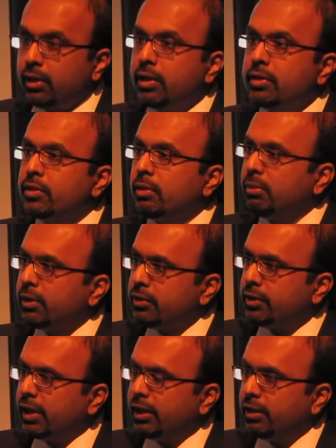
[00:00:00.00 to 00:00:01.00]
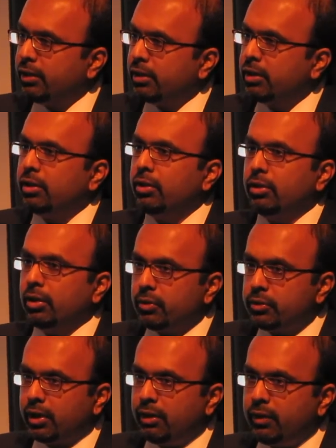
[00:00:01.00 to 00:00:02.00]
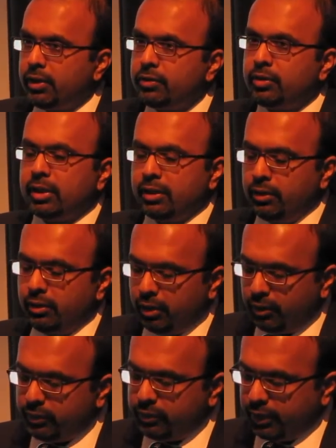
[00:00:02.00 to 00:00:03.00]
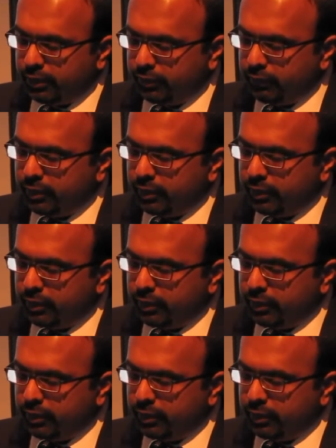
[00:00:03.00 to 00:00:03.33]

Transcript: Simply stated, no savings, no incentive.